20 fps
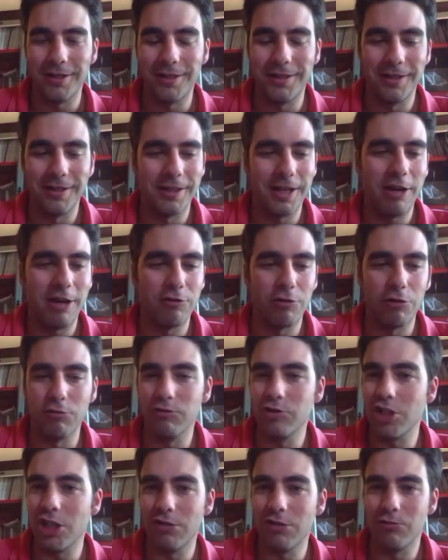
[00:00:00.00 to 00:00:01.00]
the alcohol
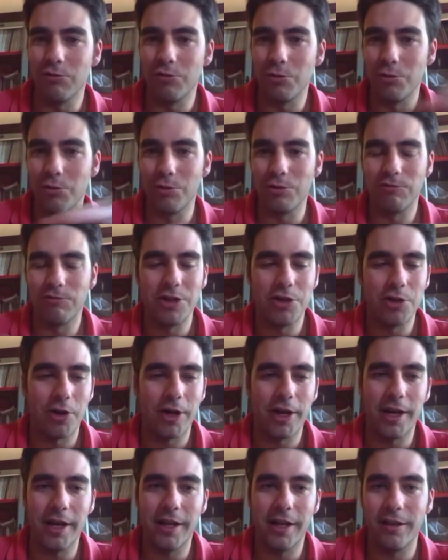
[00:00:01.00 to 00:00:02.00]
gel to clean your
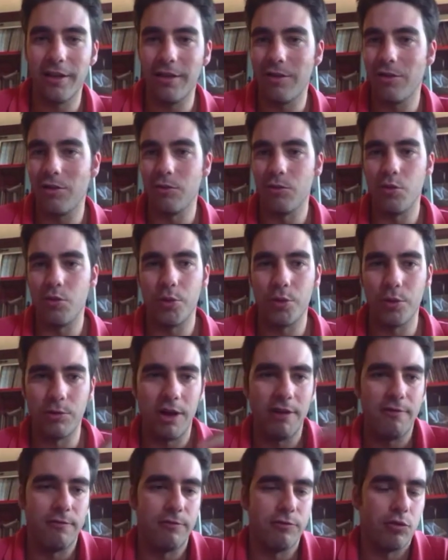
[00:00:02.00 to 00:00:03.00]
hands, we will
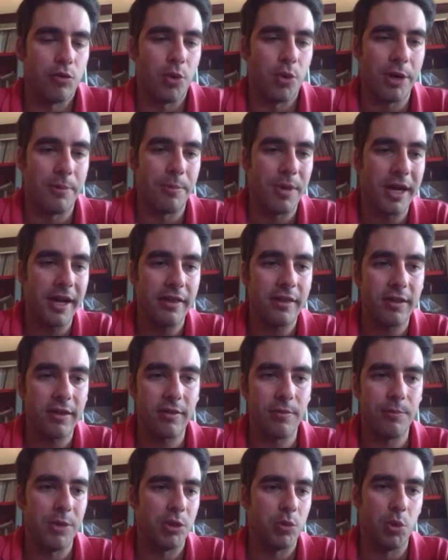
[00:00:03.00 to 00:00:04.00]
have to wear masks,
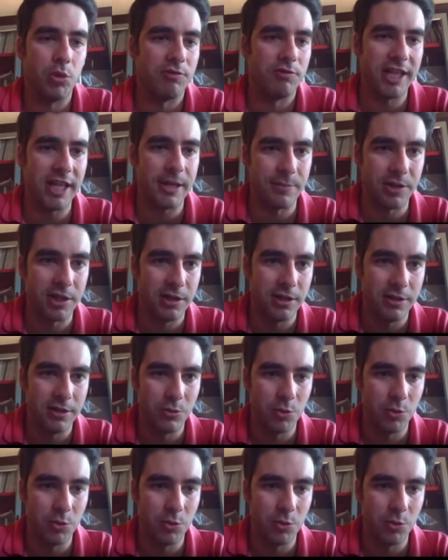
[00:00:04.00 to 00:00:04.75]
but we will adapt.